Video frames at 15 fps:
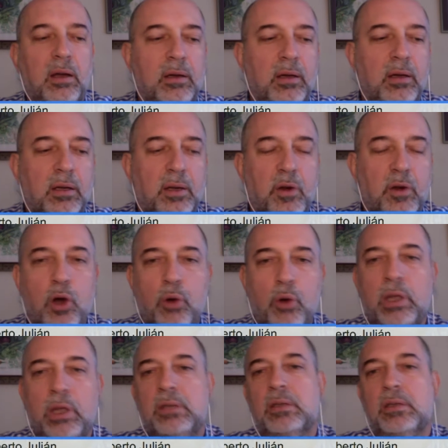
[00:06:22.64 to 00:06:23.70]

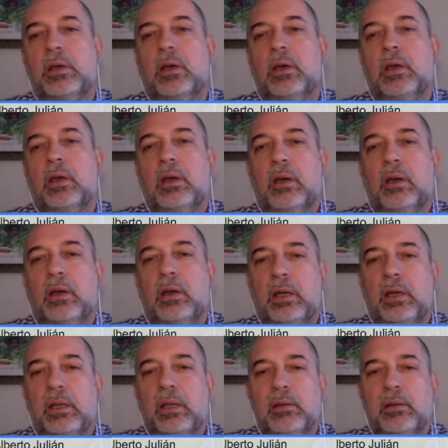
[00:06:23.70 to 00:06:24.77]
knowledge.
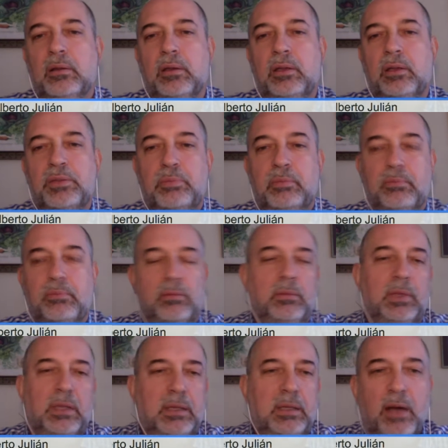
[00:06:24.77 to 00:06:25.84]
And
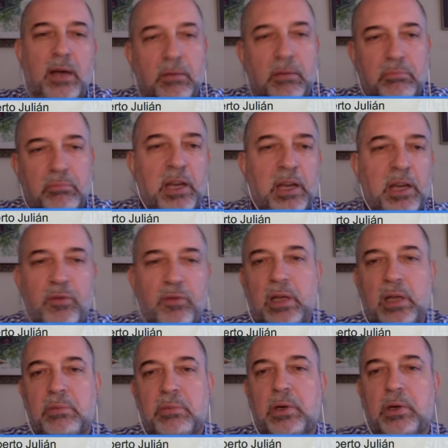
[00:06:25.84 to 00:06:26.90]
there are many fields
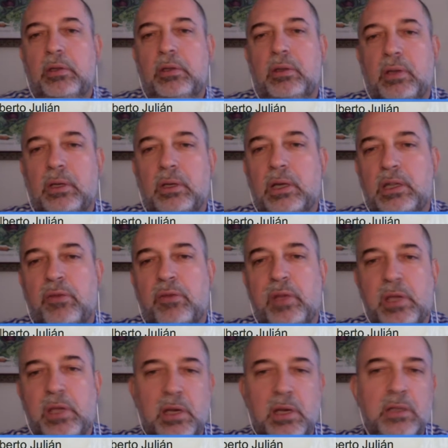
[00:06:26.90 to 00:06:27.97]
about artificial
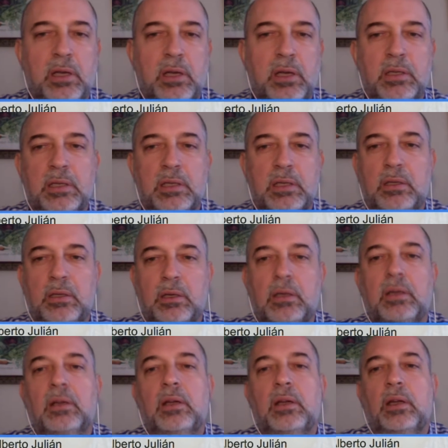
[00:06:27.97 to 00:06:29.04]
intelligence.
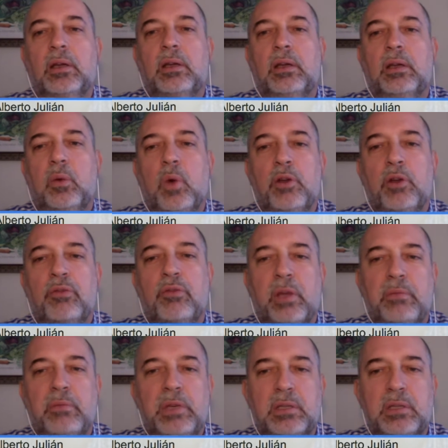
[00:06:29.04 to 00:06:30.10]
One of them
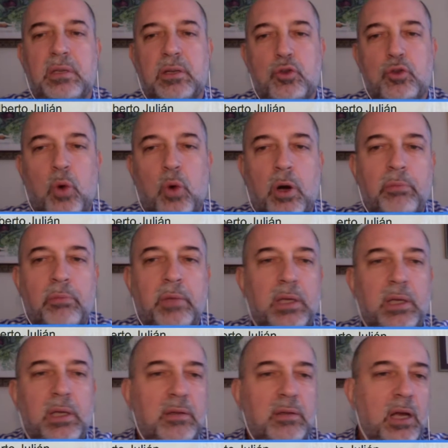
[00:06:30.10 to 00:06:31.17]
is swarm
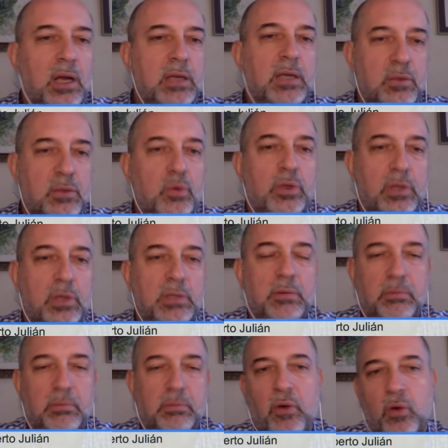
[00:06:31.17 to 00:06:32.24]
intelligence, which is very
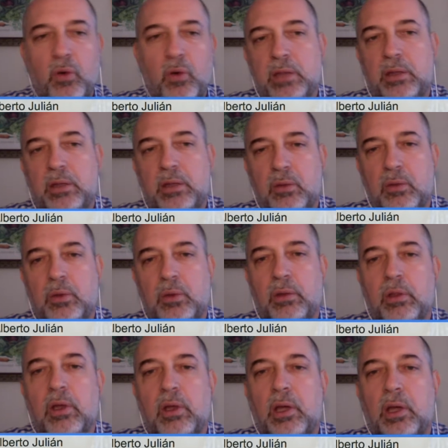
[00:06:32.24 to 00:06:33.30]
related
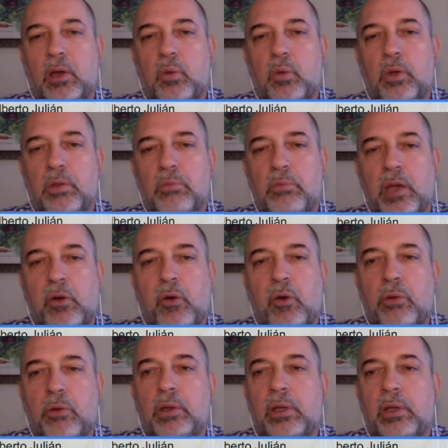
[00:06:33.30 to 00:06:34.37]
with
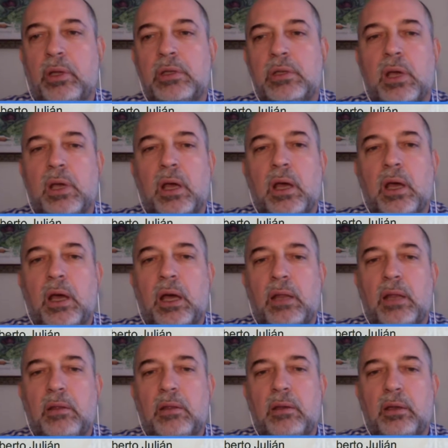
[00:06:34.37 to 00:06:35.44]
microrobotics. And
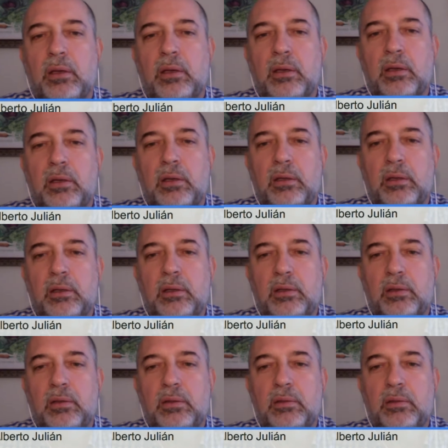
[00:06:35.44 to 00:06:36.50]

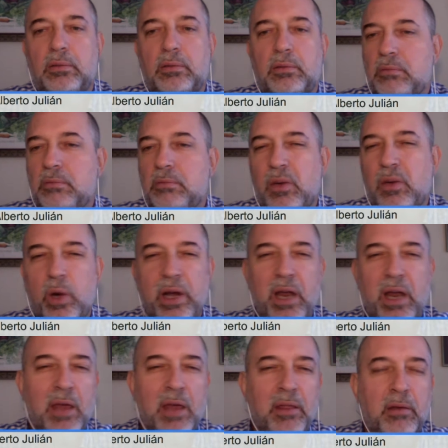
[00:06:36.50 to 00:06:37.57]
there were
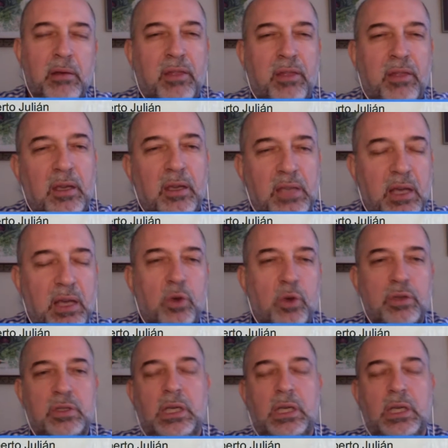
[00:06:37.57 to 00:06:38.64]
other things I was
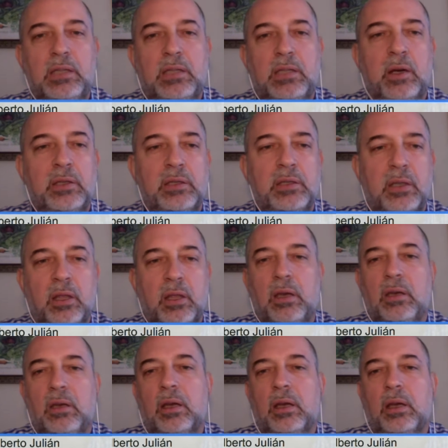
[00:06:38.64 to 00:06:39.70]
interested in,
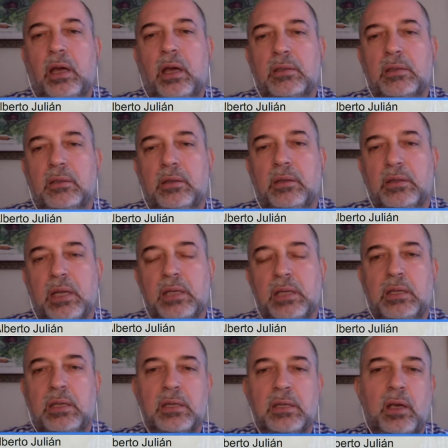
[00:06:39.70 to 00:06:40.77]
such as
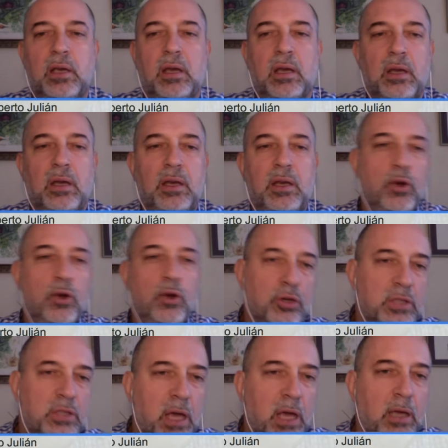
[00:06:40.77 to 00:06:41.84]

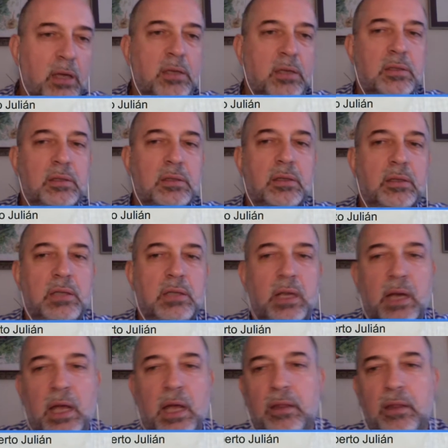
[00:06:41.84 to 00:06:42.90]
neuroscience,
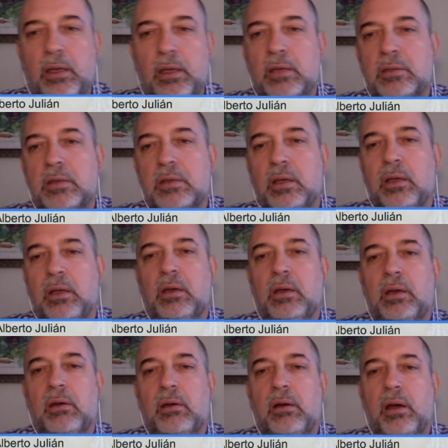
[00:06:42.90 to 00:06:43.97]
genetics,
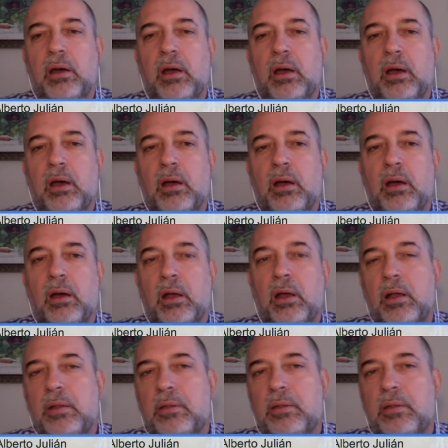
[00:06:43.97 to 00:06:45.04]

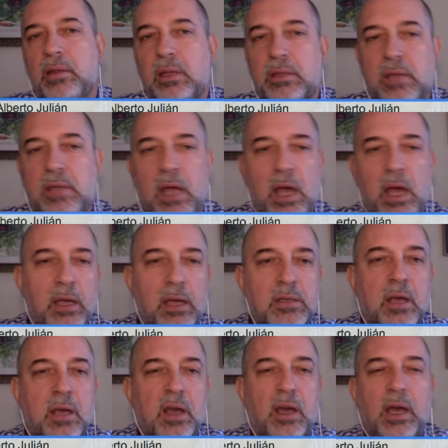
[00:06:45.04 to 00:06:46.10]
data science.
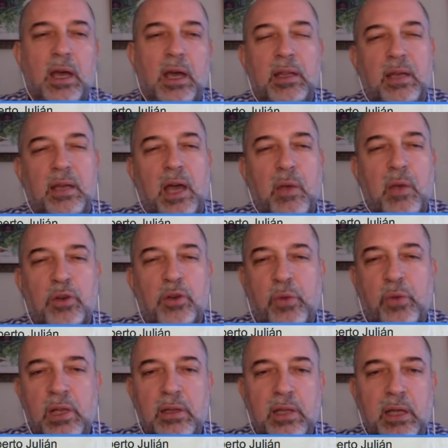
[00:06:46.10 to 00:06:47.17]
And I was feeling
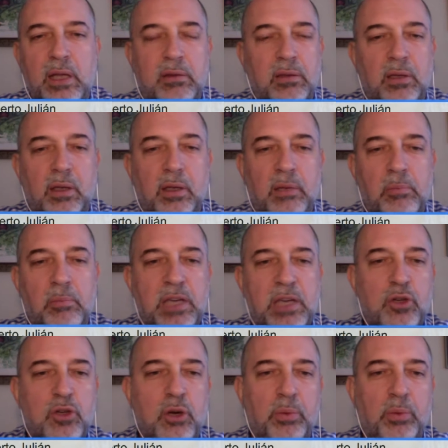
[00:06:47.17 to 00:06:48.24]
that my
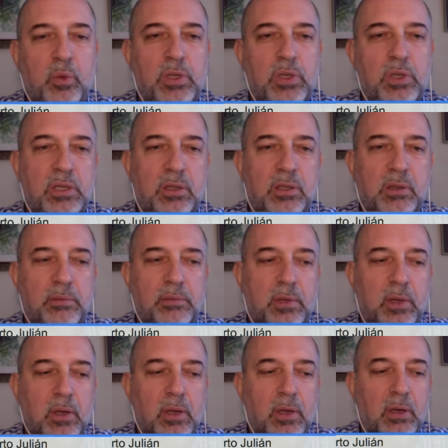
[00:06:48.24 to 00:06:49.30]
job, which is
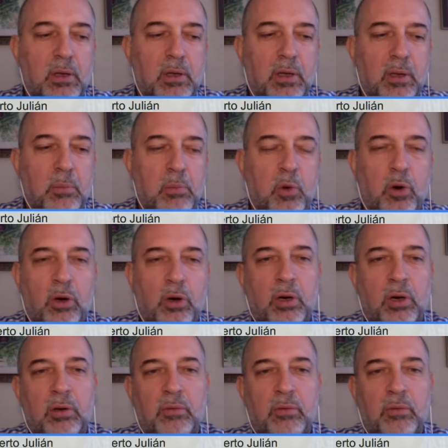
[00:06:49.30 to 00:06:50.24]
more,